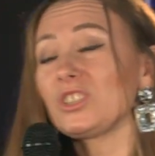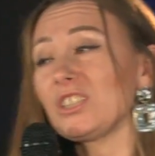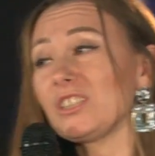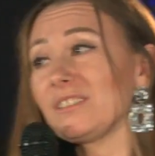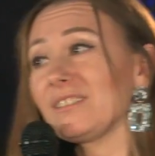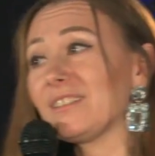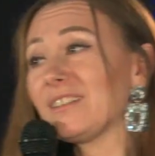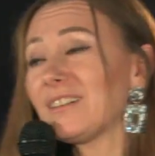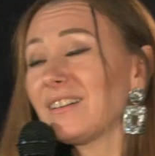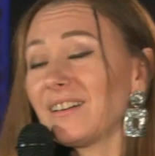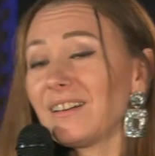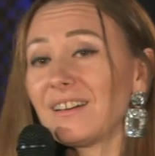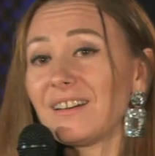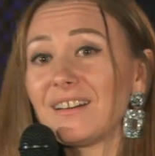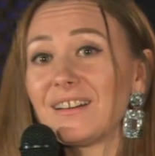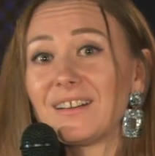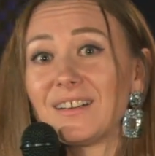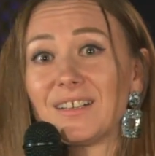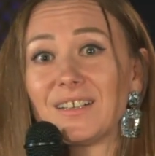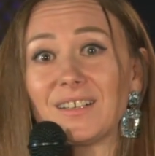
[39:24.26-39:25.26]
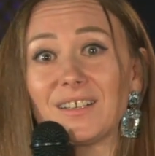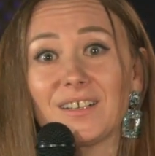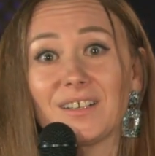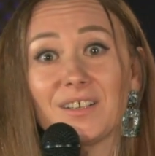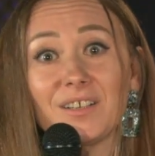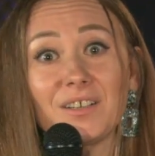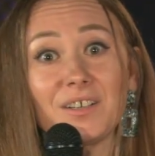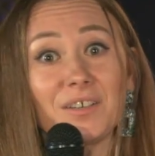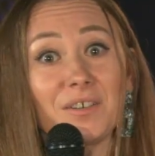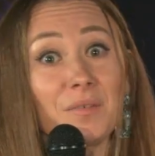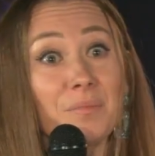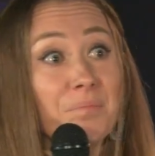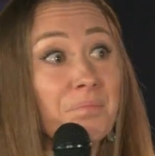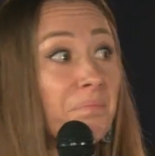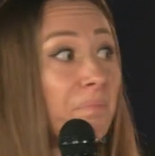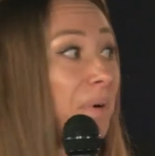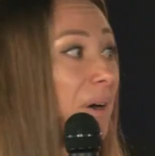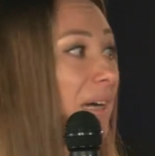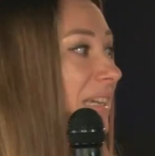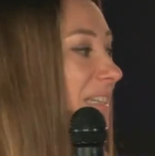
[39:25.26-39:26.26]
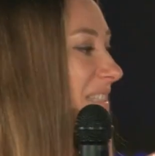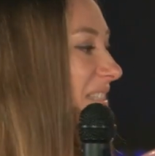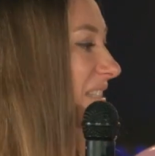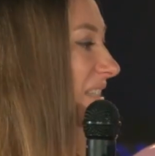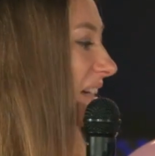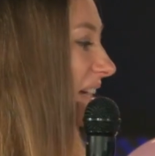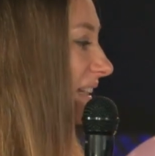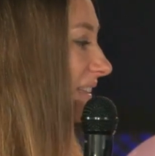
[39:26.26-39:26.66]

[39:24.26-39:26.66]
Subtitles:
Today it is with us, and tomorrow